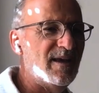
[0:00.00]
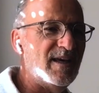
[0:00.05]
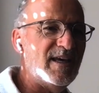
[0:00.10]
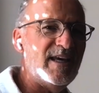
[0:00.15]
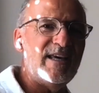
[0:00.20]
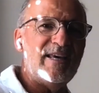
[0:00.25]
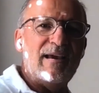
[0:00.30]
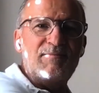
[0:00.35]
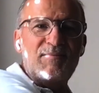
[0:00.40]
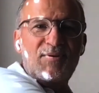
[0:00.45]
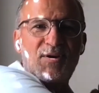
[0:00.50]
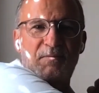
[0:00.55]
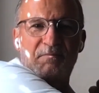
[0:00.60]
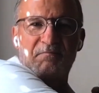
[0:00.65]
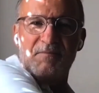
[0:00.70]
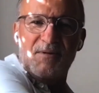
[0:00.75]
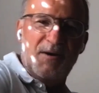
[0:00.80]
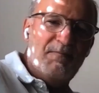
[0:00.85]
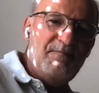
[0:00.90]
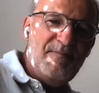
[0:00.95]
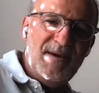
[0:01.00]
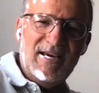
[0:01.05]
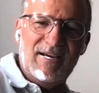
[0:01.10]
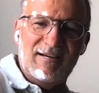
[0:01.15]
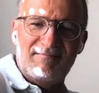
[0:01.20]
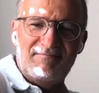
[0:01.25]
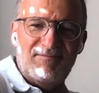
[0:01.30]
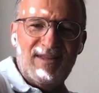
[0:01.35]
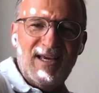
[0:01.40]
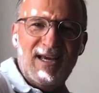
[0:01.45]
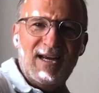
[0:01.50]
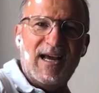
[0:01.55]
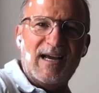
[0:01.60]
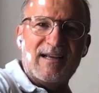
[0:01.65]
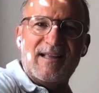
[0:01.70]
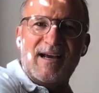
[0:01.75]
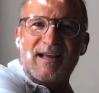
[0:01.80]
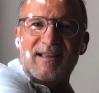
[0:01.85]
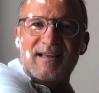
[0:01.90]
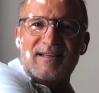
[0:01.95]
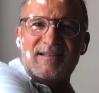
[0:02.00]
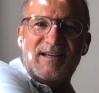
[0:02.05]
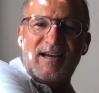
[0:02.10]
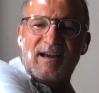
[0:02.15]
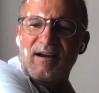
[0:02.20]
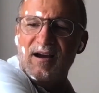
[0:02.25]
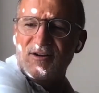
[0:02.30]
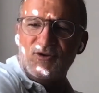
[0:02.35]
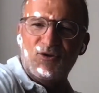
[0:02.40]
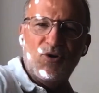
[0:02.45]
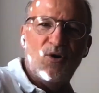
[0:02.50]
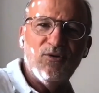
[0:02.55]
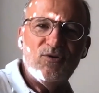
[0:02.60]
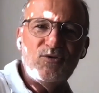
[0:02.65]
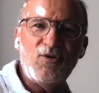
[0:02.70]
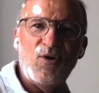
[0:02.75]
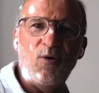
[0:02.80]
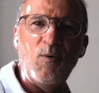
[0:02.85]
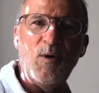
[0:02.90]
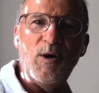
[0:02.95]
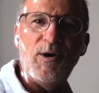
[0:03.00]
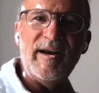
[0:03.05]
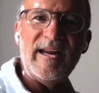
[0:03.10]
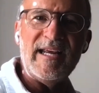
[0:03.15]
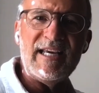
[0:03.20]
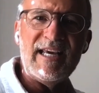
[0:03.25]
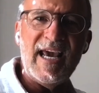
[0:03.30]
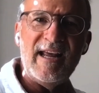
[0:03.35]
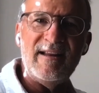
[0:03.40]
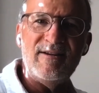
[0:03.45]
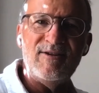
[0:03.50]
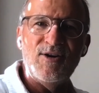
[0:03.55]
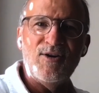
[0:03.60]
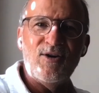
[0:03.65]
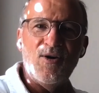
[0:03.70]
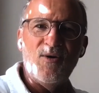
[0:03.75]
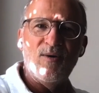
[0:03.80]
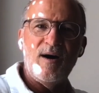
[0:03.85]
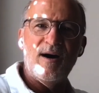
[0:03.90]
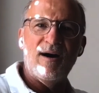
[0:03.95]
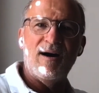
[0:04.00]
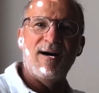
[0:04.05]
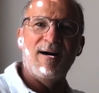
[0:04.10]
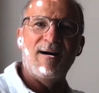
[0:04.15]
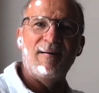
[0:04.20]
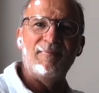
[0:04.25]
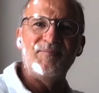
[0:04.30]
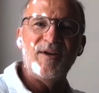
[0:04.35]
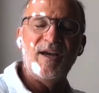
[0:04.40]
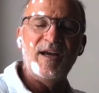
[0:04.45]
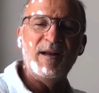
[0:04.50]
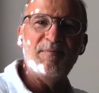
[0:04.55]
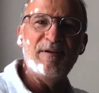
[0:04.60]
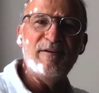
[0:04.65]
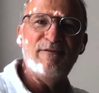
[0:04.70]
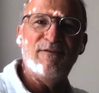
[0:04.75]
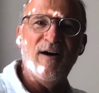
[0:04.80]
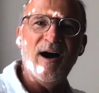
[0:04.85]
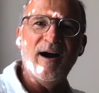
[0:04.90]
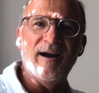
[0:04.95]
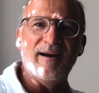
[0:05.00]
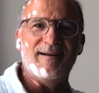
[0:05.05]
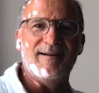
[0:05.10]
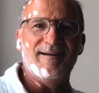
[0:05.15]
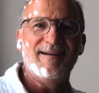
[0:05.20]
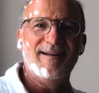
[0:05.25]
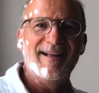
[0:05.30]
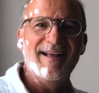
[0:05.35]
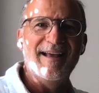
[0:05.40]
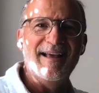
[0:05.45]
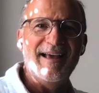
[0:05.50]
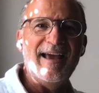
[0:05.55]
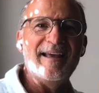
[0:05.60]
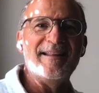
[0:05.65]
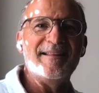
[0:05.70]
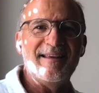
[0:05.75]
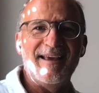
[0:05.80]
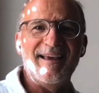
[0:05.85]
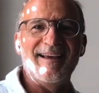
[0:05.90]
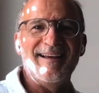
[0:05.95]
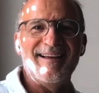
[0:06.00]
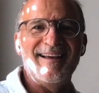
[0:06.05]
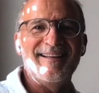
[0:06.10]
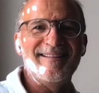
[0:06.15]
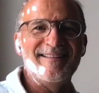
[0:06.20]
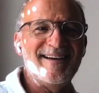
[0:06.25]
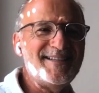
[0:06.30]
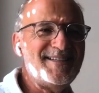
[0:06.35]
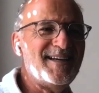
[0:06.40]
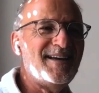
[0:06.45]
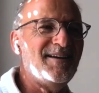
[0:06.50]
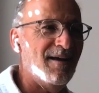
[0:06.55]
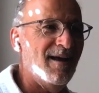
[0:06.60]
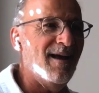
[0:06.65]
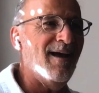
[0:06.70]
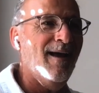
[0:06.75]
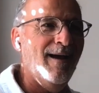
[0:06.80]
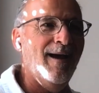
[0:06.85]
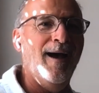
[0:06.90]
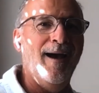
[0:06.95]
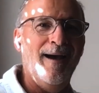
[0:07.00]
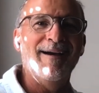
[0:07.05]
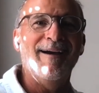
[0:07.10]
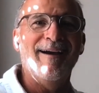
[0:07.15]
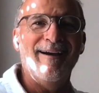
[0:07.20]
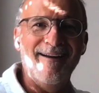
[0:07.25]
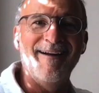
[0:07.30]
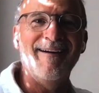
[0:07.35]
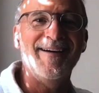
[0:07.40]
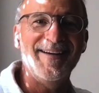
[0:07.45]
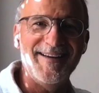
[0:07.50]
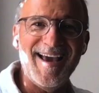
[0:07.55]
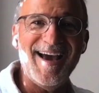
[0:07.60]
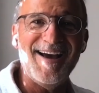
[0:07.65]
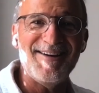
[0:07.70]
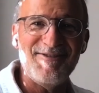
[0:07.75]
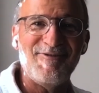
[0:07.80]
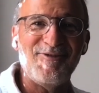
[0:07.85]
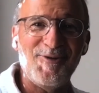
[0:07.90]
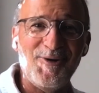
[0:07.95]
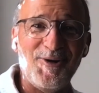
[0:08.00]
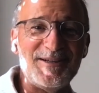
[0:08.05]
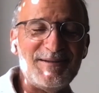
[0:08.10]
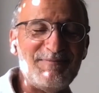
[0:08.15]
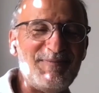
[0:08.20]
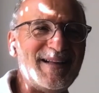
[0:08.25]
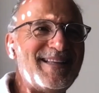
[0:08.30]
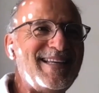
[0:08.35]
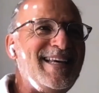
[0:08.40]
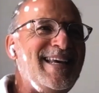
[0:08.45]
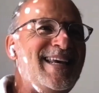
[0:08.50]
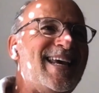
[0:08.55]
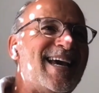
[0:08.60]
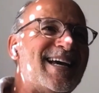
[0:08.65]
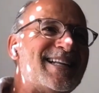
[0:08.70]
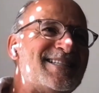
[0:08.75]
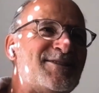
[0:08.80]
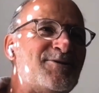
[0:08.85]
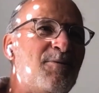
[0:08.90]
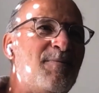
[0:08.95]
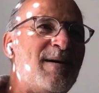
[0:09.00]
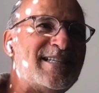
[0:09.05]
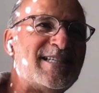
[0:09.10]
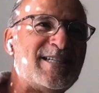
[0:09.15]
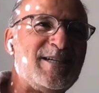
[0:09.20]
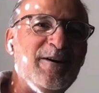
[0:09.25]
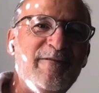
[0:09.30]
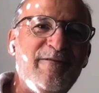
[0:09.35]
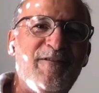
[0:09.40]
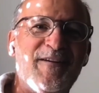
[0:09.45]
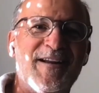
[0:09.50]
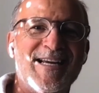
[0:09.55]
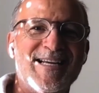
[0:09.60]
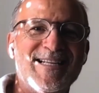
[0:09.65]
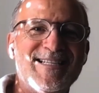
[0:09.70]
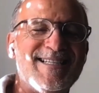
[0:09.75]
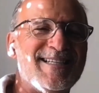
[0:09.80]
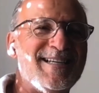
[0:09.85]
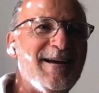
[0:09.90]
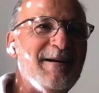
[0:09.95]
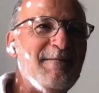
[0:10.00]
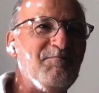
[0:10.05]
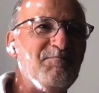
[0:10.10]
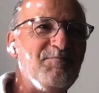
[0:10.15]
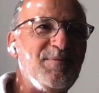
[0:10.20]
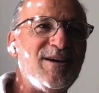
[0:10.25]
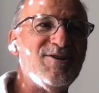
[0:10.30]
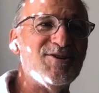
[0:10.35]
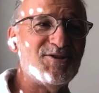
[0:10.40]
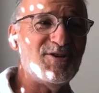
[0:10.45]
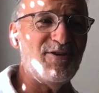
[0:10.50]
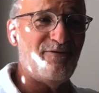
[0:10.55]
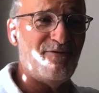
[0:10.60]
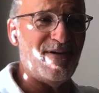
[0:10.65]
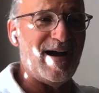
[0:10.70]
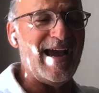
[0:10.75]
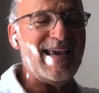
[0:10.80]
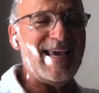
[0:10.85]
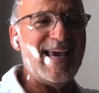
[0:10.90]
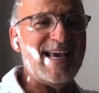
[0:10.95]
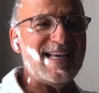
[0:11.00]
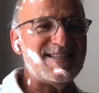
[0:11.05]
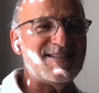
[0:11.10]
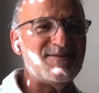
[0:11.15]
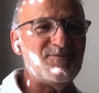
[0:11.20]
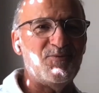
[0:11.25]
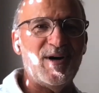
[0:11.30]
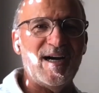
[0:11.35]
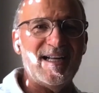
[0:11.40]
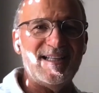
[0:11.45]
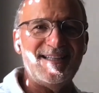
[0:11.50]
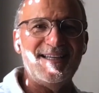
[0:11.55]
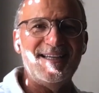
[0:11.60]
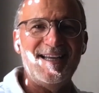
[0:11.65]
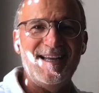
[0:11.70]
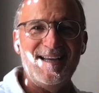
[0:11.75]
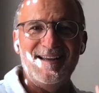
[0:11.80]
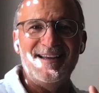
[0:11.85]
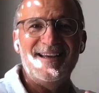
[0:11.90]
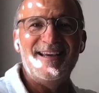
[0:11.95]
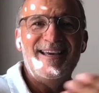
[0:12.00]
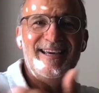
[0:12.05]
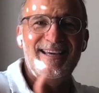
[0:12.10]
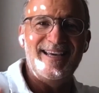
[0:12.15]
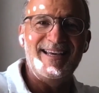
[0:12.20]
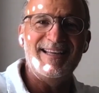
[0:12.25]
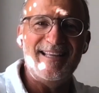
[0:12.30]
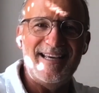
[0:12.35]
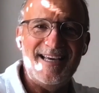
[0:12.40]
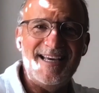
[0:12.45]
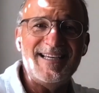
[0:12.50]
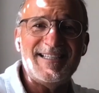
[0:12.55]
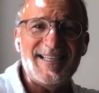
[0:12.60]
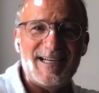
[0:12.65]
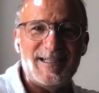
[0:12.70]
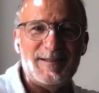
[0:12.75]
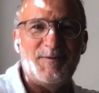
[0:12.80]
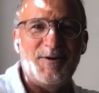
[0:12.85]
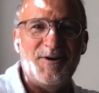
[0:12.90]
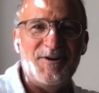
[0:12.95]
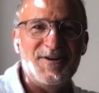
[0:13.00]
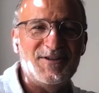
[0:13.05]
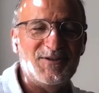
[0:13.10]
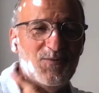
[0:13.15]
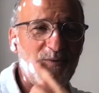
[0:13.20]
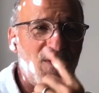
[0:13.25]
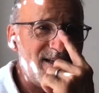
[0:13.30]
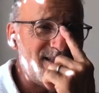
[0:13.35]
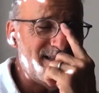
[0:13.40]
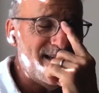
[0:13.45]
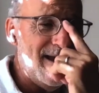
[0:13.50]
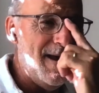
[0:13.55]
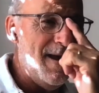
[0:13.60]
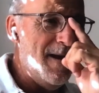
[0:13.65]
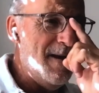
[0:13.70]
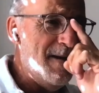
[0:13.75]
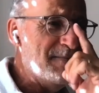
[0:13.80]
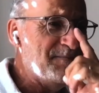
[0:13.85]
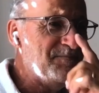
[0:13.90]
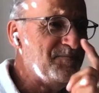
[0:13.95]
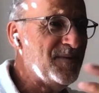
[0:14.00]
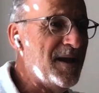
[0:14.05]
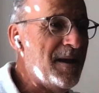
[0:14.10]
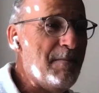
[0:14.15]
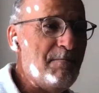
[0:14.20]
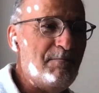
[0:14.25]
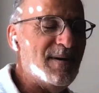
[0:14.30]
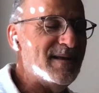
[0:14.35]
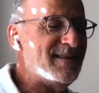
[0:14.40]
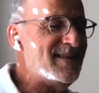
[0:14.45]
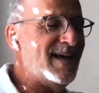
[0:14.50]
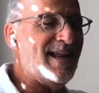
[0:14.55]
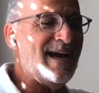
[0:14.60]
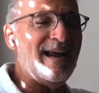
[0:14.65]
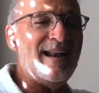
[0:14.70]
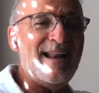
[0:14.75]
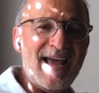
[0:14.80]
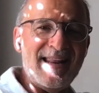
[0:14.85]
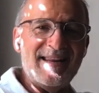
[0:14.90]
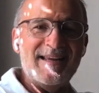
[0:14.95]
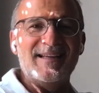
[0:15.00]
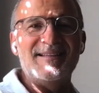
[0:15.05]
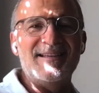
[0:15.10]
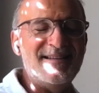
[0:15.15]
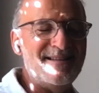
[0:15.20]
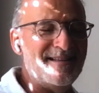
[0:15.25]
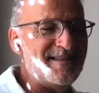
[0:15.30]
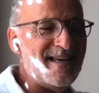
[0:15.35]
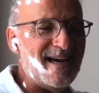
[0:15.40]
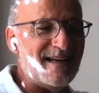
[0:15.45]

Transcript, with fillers: he gave me a, a big thing like that and say, oh, "Don't don't worry, kid. You know, um, it'll be fine." And and I said, uh, "Yeah, of course." But he had so much confidence because of, I guess, what he, he his experience was yeah. But then I landed in